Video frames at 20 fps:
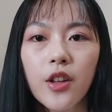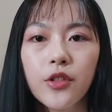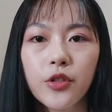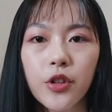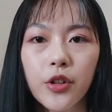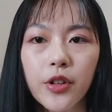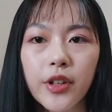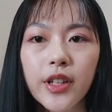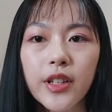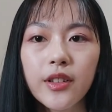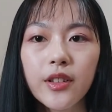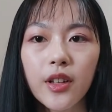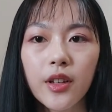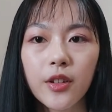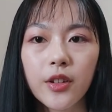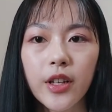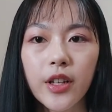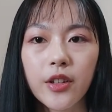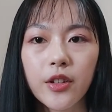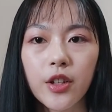During
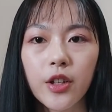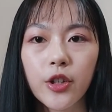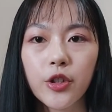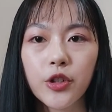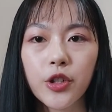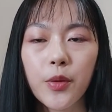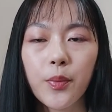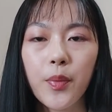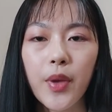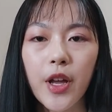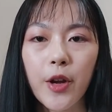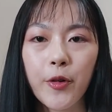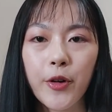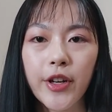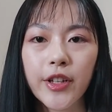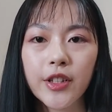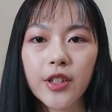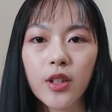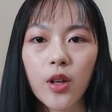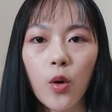the internship
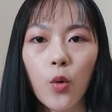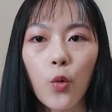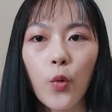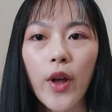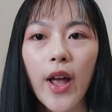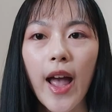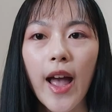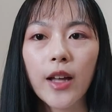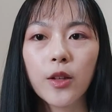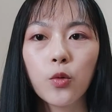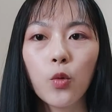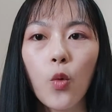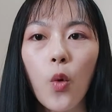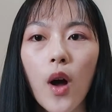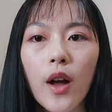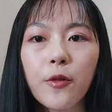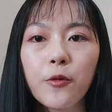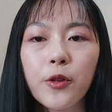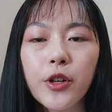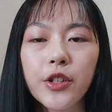period, we had
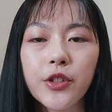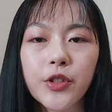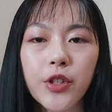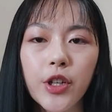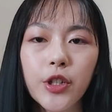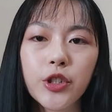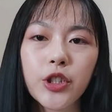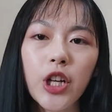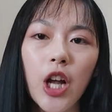one research